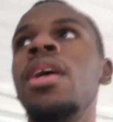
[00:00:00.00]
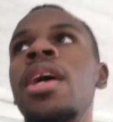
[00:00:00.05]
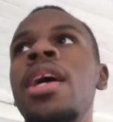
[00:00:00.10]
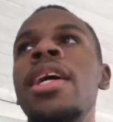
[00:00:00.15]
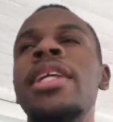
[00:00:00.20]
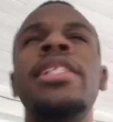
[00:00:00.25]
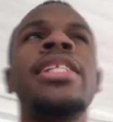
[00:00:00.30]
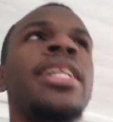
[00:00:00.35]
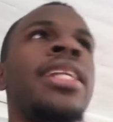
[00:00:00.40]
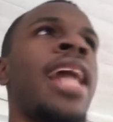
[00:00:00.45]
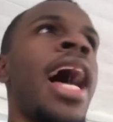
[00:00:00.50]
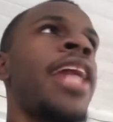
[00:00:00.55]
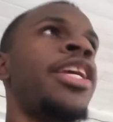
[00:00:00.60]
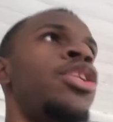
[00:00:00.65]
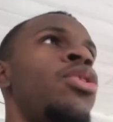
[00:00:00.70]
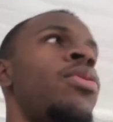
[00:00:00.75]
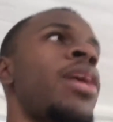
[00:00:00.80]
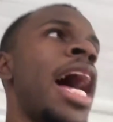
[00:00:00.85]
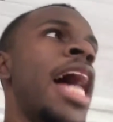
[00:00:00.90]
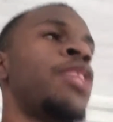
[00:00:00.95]
See, a lot of
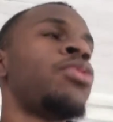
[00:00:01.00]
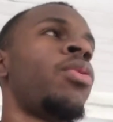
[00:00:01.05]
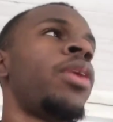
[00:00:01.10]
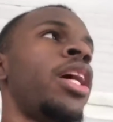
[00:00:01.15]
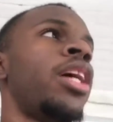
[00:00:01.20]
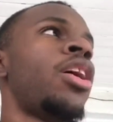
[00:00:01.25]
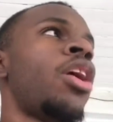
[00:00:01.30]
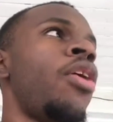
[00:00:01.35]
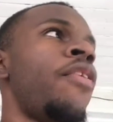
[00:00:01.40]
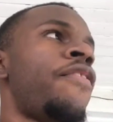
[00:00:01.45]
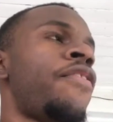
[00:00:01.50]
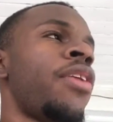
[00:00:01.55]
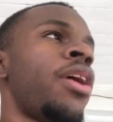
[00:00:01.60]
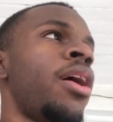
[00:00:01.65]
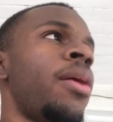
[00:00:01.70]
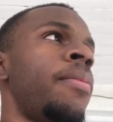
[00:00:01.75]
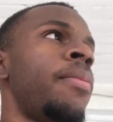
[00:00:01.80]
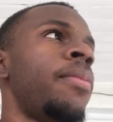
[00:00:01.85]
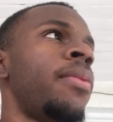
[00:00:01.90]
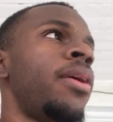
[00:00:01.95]
you guys want to go
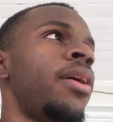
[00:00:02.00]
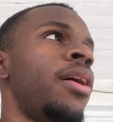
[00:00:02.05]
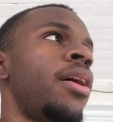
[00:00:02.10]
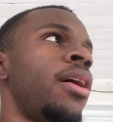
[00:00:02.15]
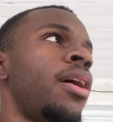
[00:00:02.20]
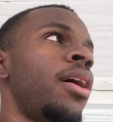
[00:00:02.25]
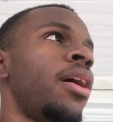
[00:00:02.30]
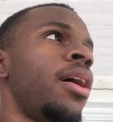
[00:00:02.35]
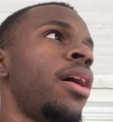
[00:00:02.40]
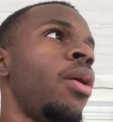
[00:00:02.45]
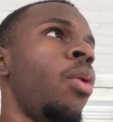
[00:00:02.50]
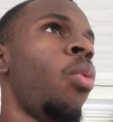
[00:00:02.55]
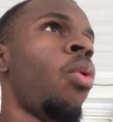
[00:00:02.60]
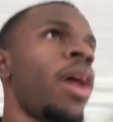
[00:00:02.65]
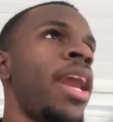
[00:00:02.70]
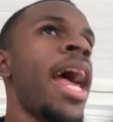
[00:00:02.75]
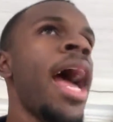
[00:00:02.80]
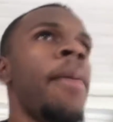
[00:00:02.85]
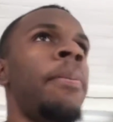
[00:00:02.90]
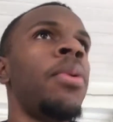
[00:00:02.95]
from
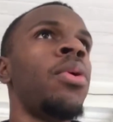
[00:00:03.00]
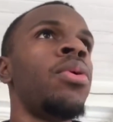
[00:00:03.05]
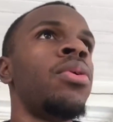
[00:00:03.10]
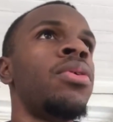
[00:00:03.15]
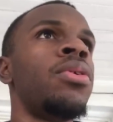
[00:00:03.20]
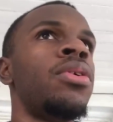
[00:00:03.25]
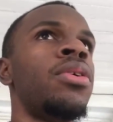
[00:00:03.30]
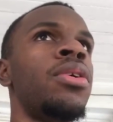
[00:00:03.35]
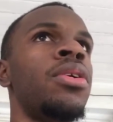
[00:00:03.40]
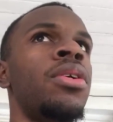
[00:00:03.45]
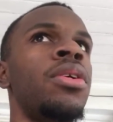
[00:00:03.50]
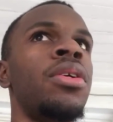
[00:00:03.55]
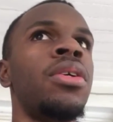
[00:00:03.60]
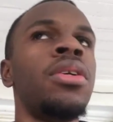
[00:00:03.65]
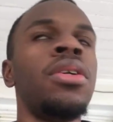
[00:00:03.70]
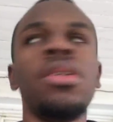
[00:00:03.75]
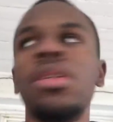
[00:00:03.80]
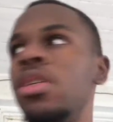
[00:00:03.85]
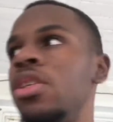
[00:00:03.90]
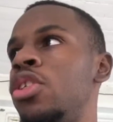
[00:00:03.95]
one apple
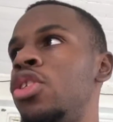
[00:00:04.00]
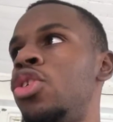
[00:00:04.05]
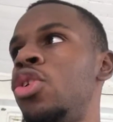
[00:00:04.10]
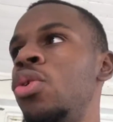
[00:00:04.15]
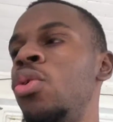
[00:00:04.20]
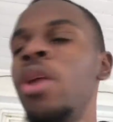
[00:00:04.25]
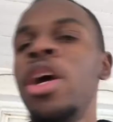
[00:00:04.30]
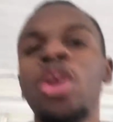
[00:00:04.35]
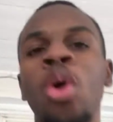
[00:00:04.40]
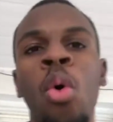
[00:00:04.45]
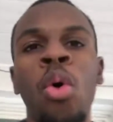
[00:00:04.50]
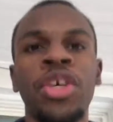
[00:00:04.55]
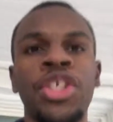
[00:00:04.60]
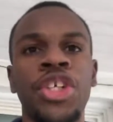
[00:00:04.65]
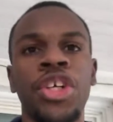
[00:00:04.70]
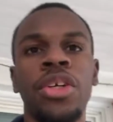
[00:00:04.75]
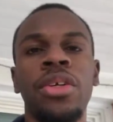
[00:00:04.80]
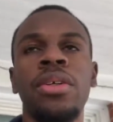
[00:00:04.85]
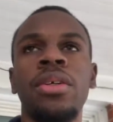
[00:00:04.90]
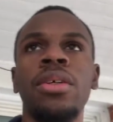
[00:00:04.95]
to an
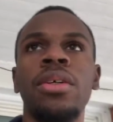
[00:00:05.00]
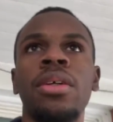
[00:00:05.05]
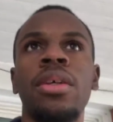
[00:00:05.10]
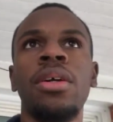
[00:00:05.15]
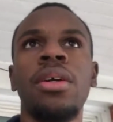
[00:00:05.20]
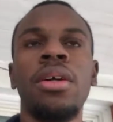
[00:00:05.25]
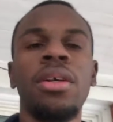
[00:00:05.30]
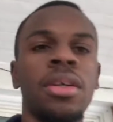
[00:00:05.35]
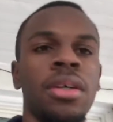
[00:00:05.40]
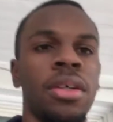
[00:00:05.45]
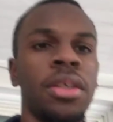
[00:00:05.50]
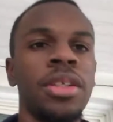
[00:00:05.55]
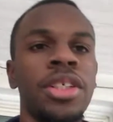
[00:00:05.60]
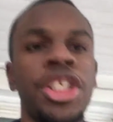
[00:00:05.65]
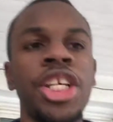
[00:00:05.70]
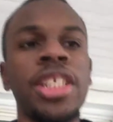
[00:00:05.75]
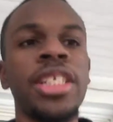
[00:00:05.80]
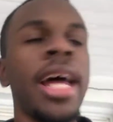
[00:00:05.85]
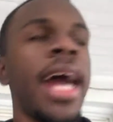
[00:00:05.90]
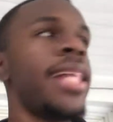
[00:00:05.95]
orchard,
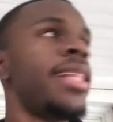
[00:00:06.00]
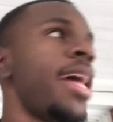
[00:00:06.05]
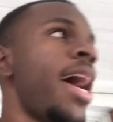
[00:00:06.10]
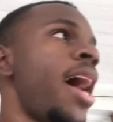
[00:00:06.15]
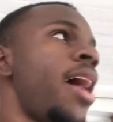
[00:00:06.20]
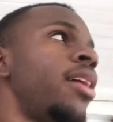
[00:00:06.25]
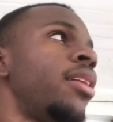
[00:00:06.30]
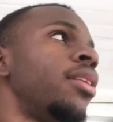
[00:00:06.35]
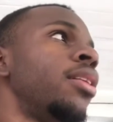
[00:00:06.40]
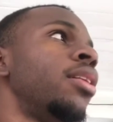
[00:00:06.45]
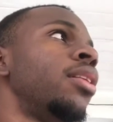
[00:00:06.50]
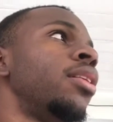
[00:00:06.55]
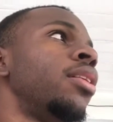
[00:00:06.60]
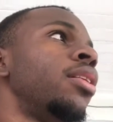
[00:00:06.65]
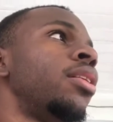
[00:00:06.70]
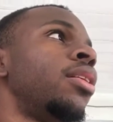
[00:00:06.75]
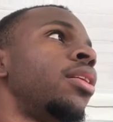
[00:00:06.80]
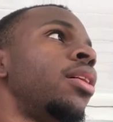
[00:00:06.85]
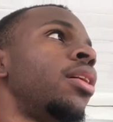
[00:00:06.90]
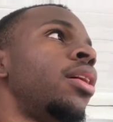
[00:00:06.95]
just like that.
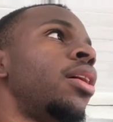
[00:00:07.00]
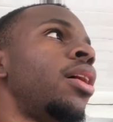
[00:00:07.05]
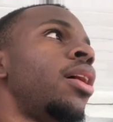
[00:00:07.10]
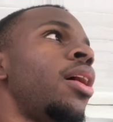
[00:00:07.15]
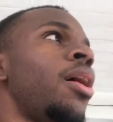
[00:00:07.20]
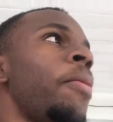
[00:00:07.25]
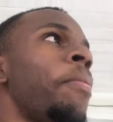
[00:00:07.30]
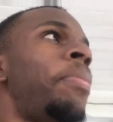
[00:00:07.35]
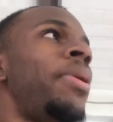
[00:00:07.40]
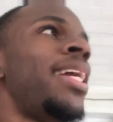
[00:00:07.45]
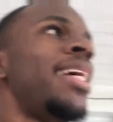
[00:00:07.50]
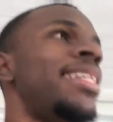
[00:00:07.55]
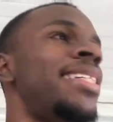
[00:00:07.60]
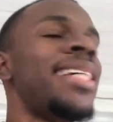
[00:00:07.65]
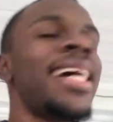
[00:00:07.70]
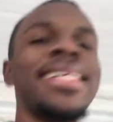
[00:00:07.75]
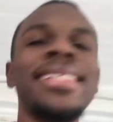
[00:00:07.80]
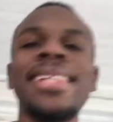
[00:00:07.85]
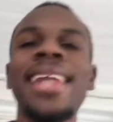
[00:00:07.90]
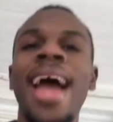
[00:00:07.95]
But it
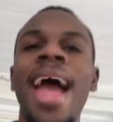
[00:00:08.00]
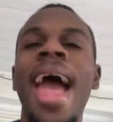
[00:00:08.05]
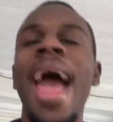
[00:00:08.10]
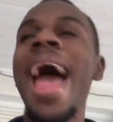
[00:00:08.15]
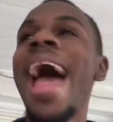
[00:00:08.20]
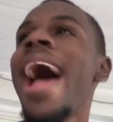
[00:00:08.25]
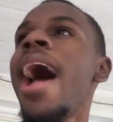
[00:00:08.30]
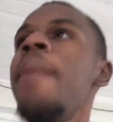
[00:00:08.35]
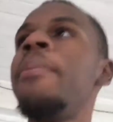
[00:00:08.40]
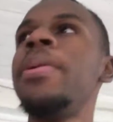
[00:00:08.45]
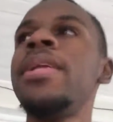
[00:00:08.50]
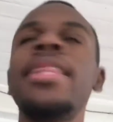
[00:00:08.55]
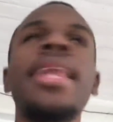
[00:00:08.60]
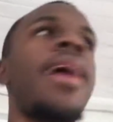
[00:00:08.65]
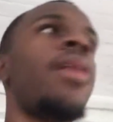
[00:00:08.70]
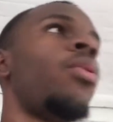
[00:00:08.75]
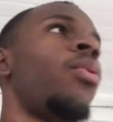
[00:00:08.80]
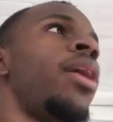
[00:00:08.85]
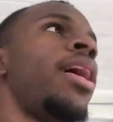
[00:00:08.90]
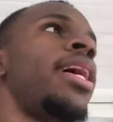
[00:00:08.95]
does not happen
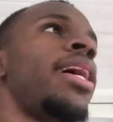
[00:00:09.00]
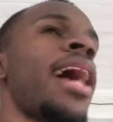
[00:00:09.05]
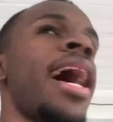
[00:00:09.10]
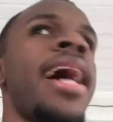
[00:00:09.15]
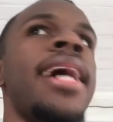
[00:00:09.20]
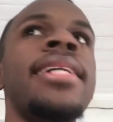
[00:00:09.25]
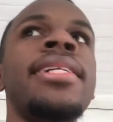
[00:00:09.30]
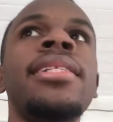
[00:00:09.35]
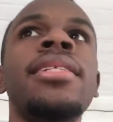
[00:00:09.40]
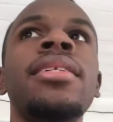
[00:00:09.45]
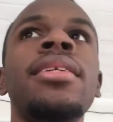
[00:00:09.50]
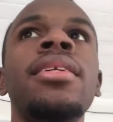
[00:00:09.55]
that way, guys.